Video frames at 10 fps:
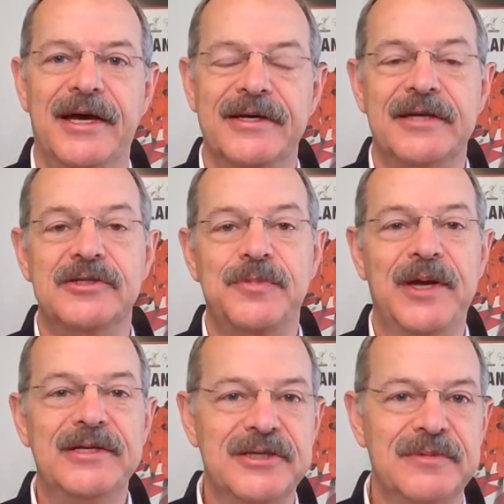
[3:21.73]
can
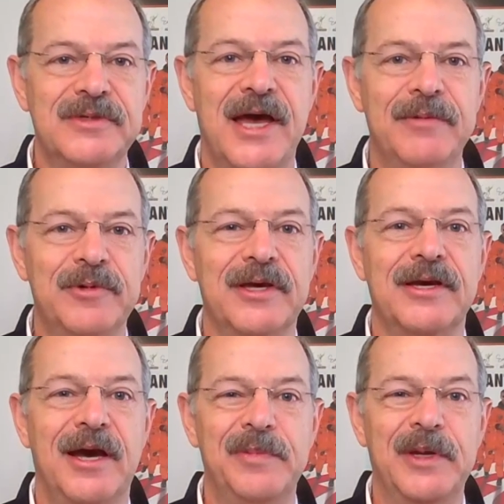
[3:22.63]
spend some time with the
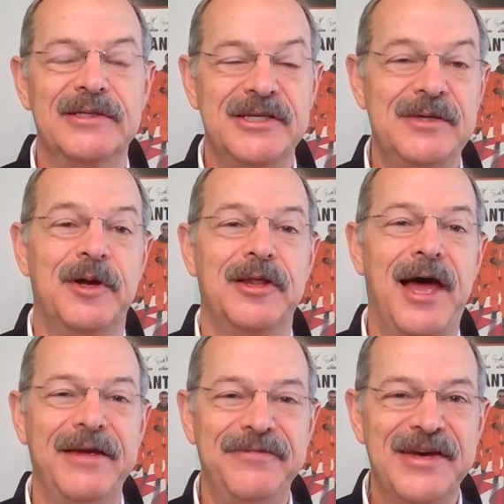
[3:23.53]
company and see what
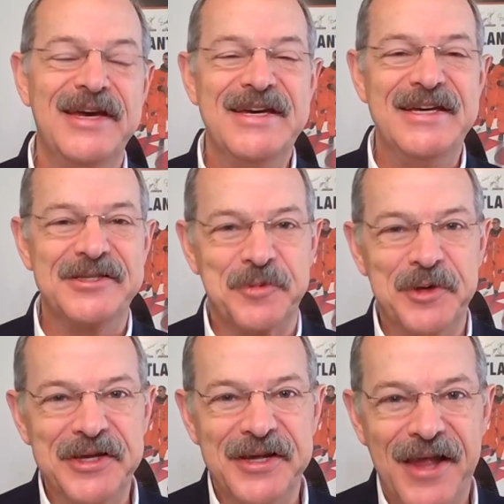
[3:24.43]
life is
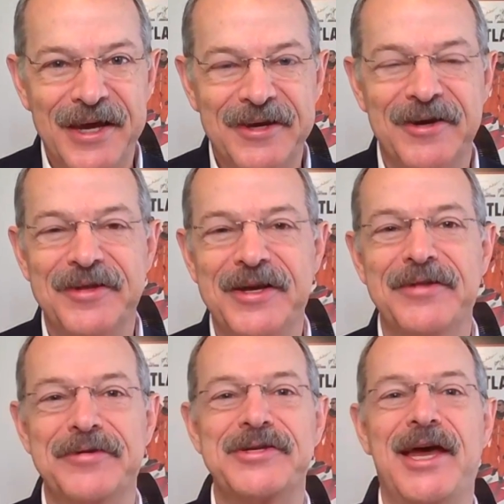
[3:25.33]
really like on the
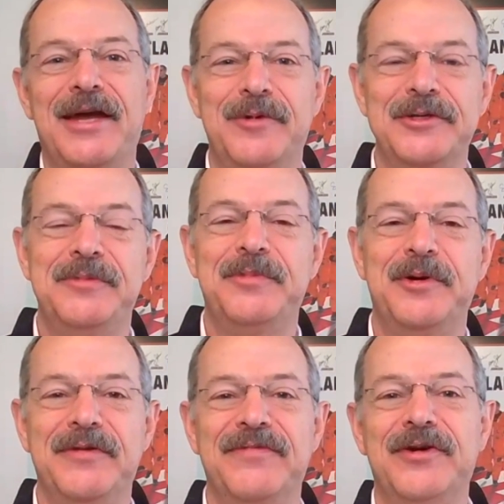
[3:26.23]
other side once you put
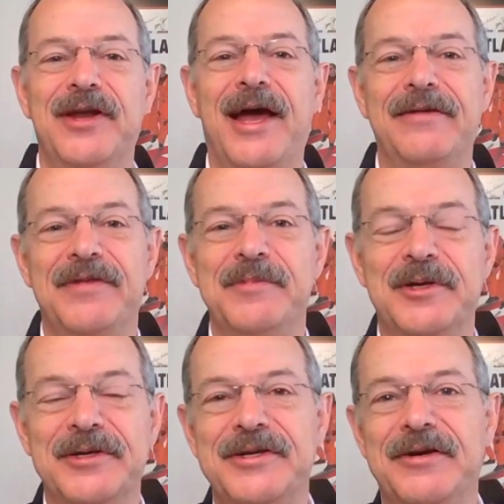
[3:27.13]
your foot out of the
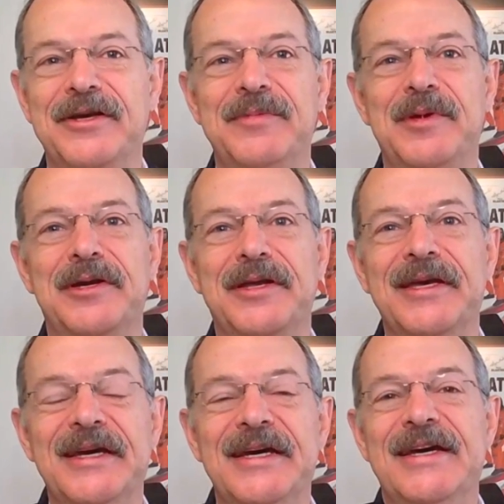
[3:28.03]
military community.
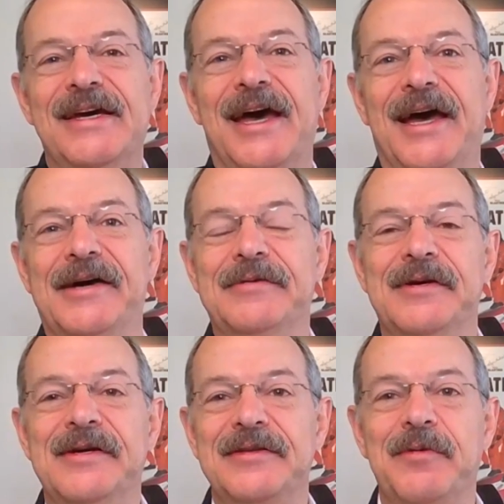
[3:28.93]
The
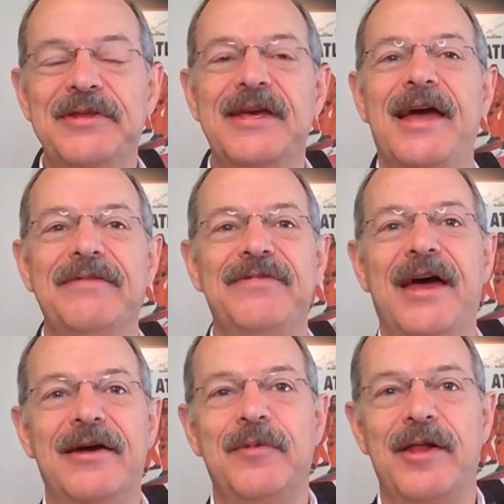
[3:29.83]
one thing I
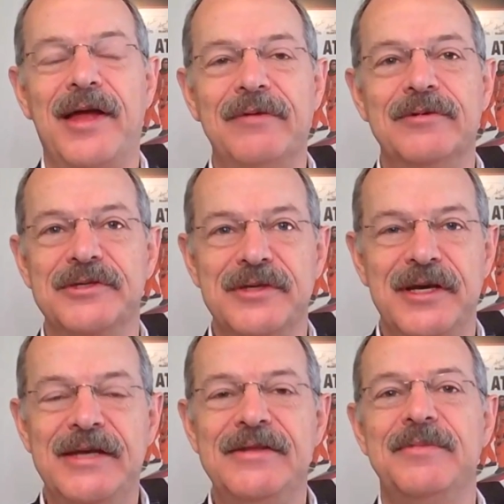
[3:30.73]
found while I was
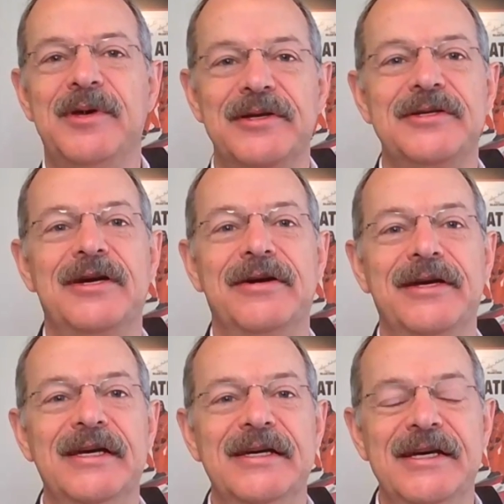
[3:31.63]
in the military
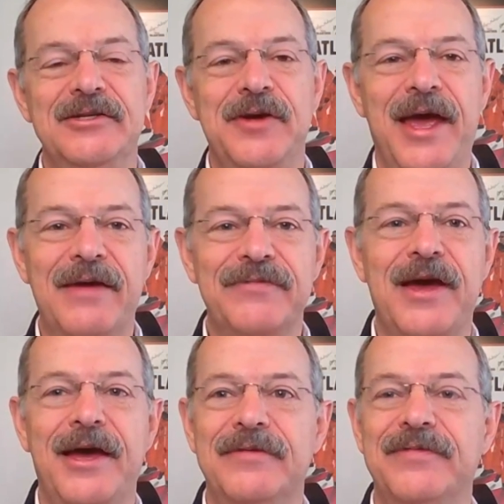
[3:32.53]
is you have
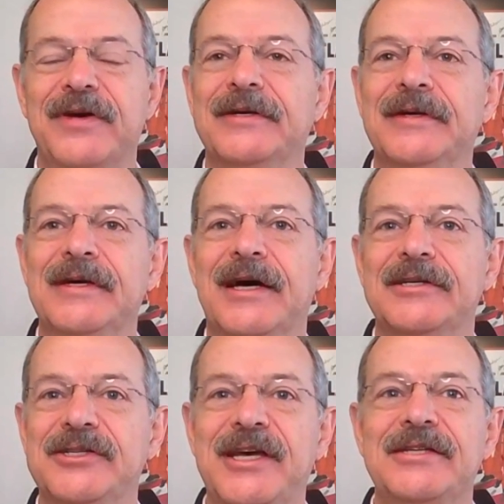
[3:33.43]
kind of a
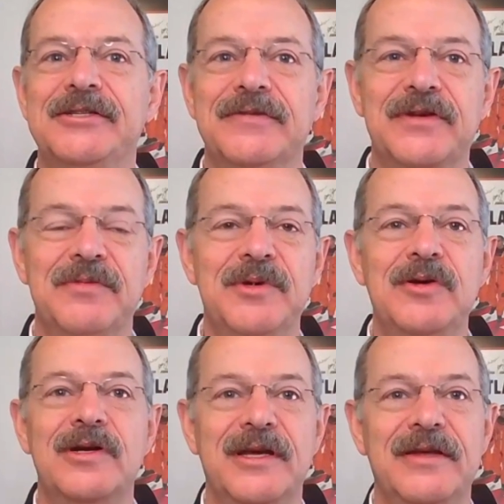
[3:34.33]
sense of
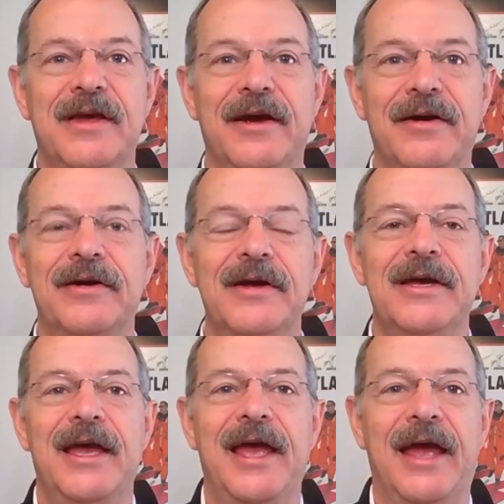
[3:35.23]
community there,
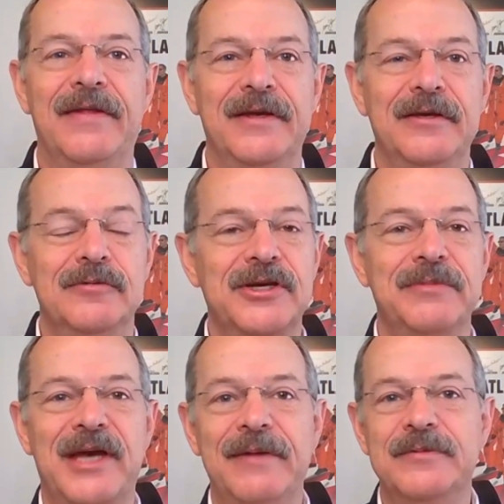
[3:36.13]
and you
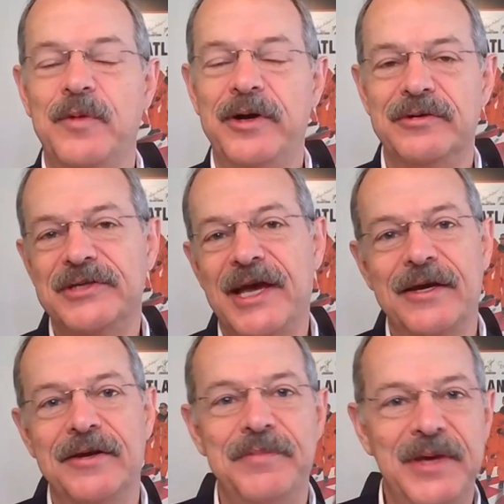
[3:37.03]
sometimes wonder, is that
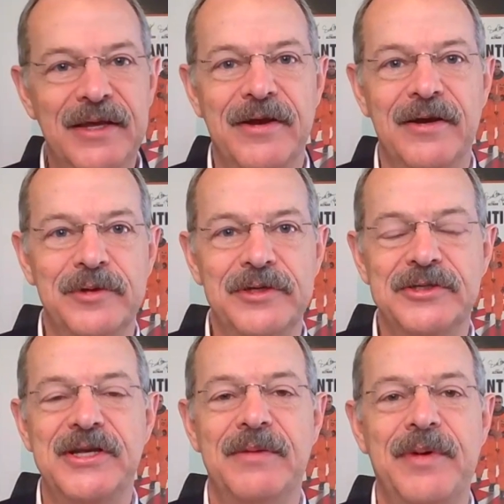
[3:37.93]
going to be there when you
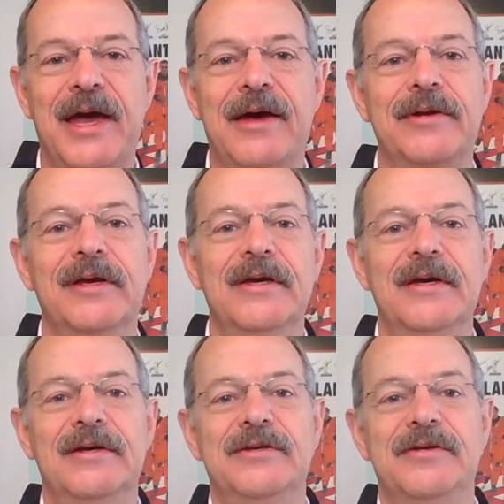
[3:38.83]
step out
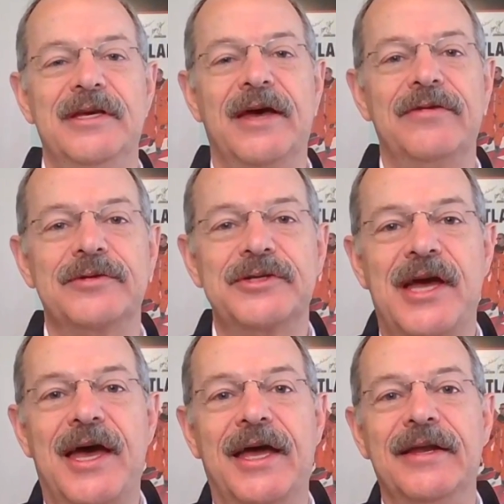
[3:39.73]
to the other
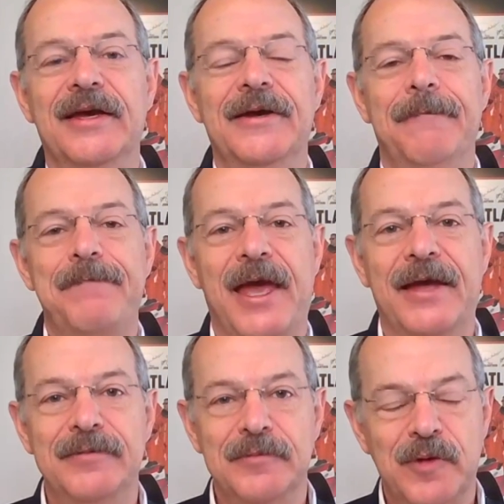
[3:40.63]
side?
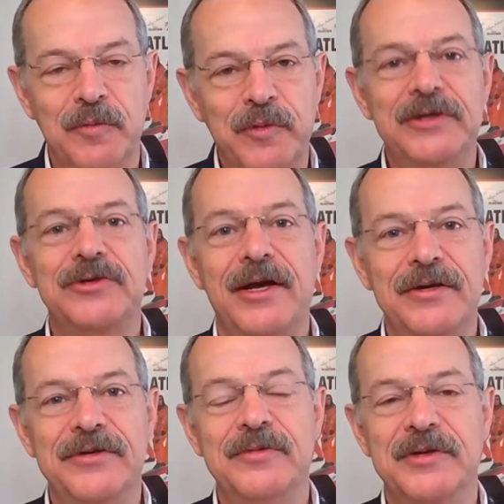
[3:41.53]
And what we try to
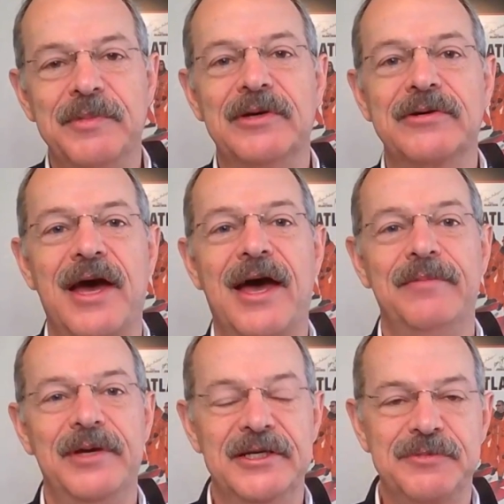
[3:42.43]
do with
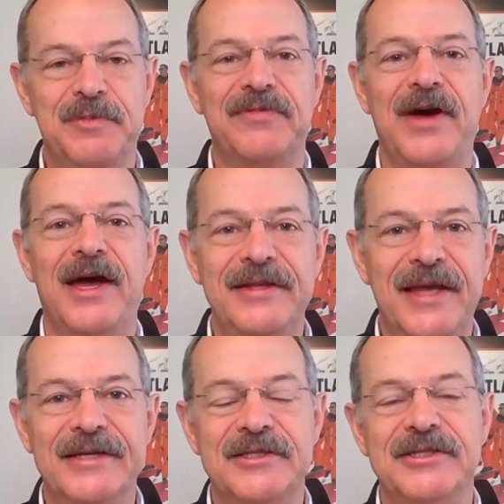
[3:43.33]
Milcom is provide
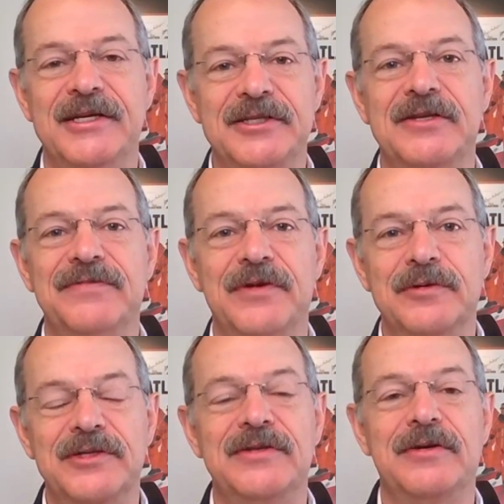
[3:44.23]
that sense to
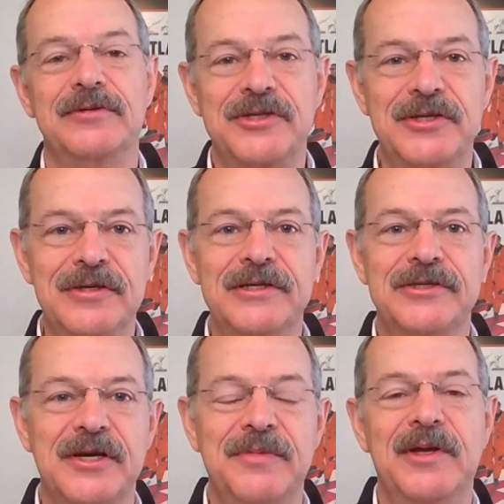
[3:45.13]
folks that there still is
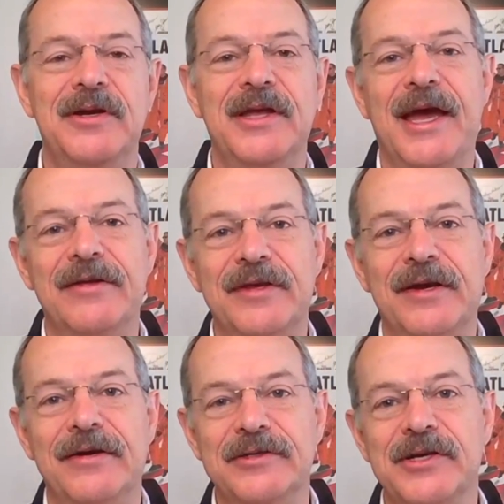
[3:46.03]
a community out
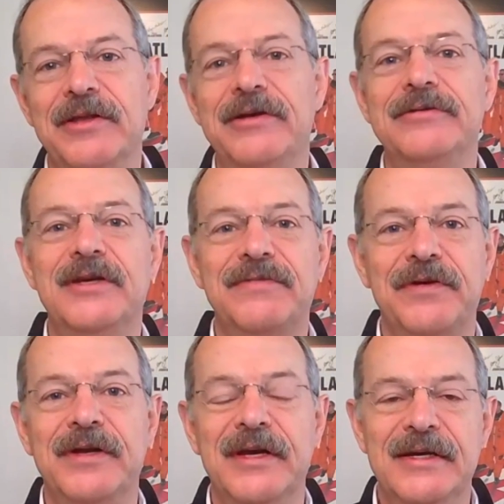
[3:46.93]
there. It's a little
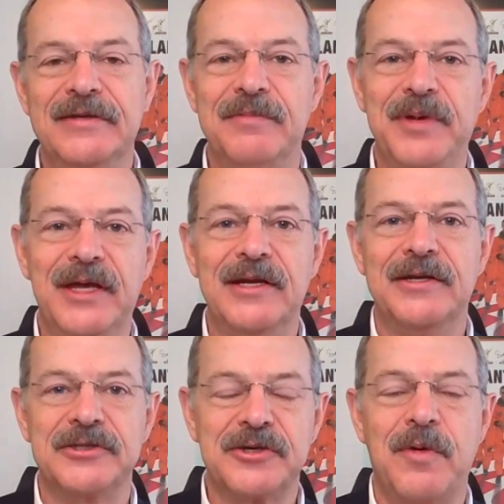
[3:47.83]
different than being in
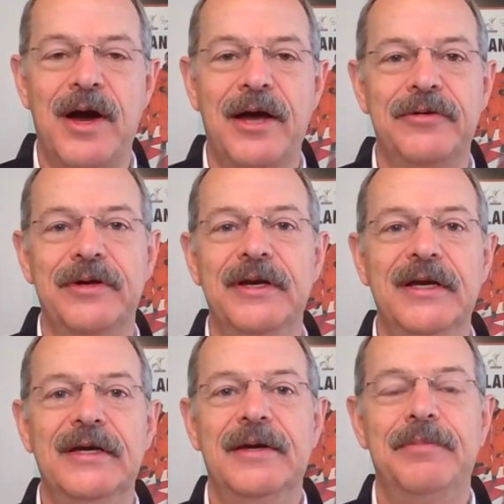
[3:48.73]
a squadron,
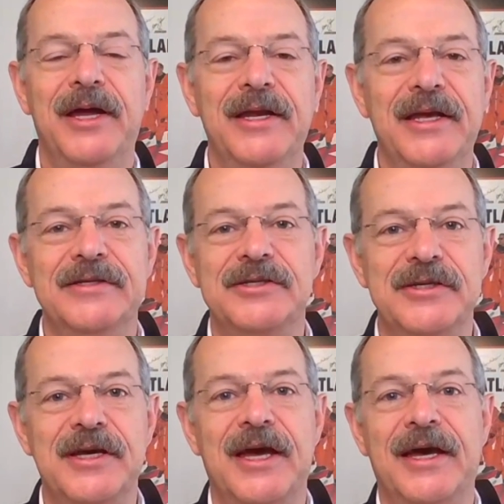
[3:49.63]
but it's